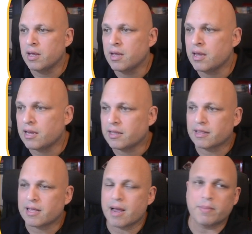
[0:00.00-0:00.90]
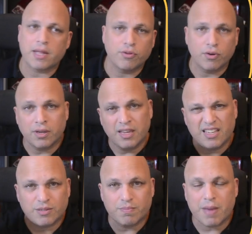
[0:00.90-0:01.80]
in the time that you
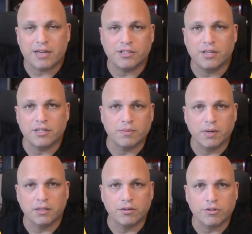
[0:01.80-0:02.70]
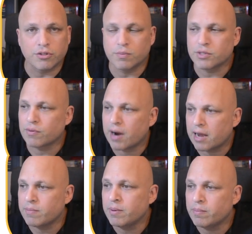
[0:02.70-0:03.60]
smash this button to
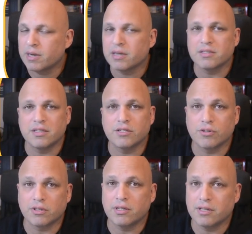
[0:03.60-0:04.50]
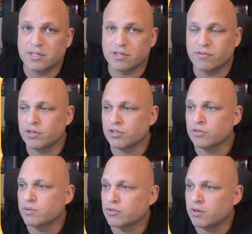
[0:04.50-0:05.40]
subscribe, because this totally deserves your
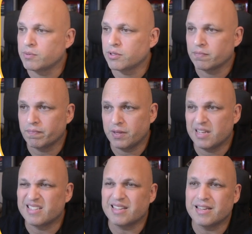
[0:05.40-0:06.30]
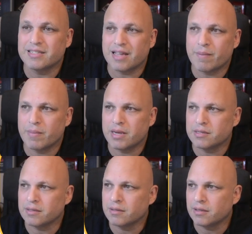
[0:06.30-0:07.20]
subscription. This is amazing.